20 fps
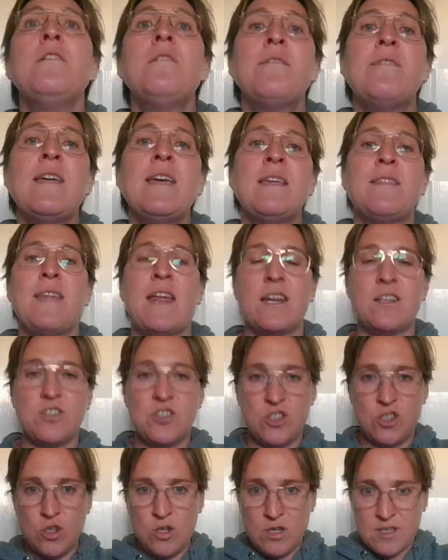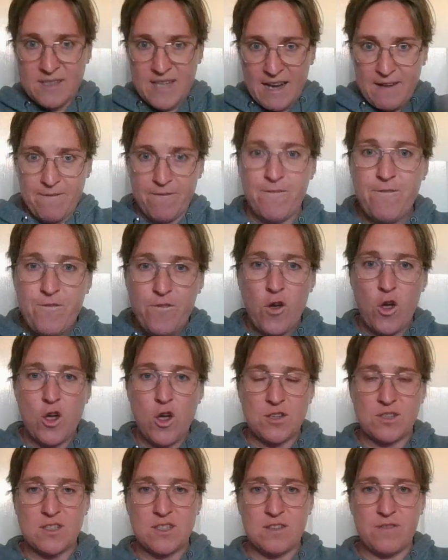think that as soon as that
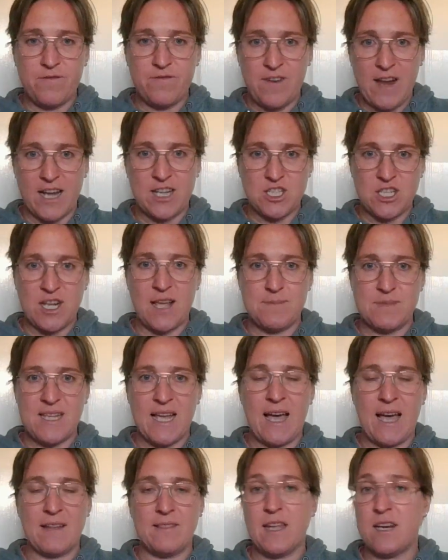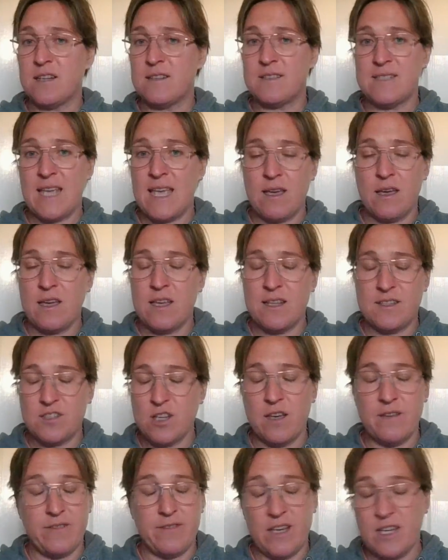first flush comes out that it's
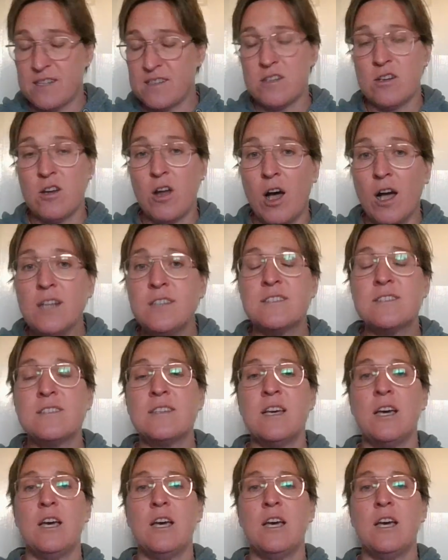over. It's not.